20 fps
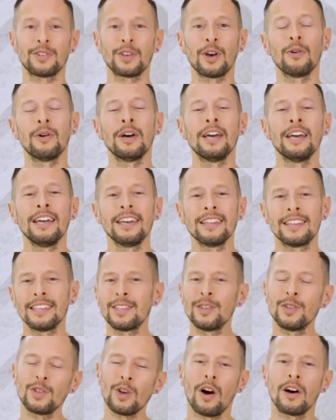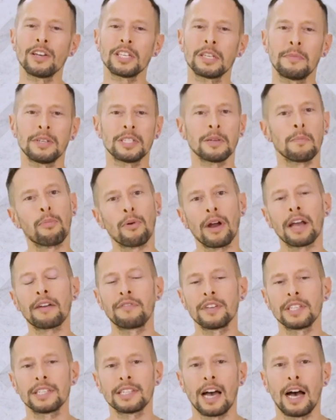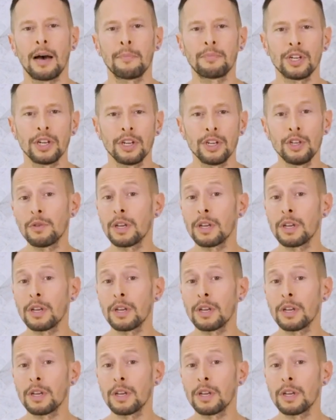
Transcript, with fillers: So this is awesome as a breakfast option.